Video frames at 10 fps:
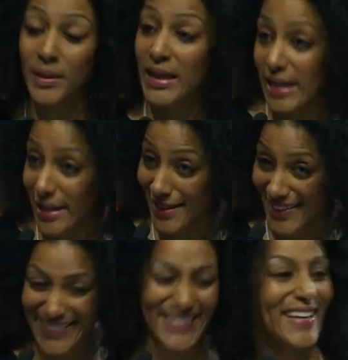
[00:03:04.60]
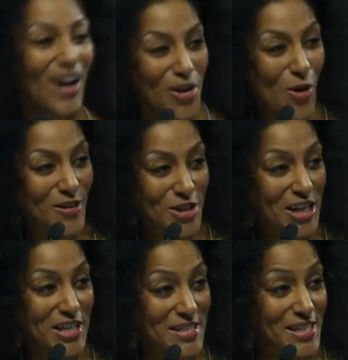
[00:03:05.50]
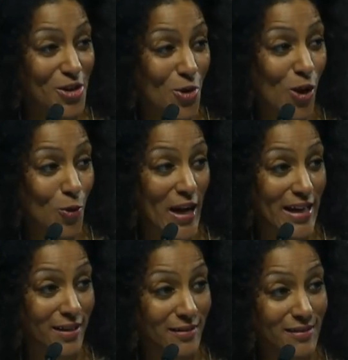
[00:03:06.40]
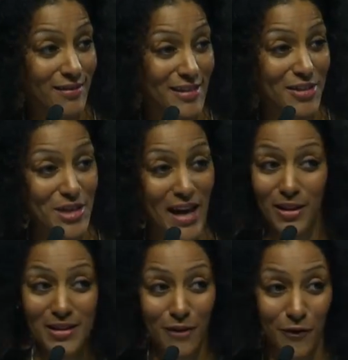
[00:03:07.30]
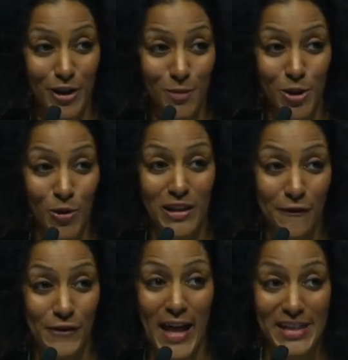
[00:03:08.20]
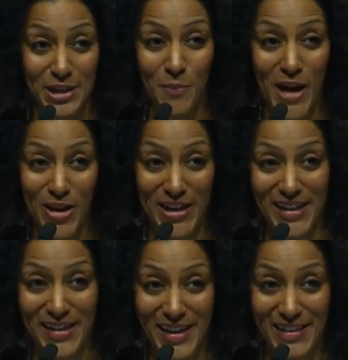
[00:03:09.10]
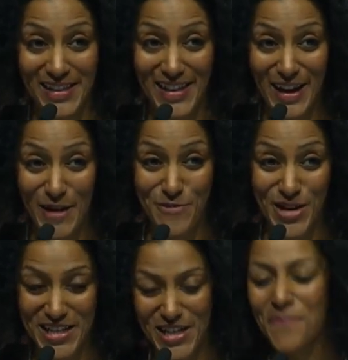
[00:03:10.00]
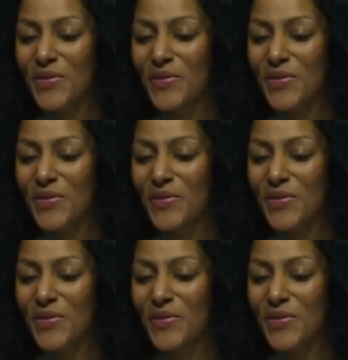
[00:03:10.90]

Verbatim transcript: me, are you all checking to see you're all awake? Can you tell the difference between the flat American and the British?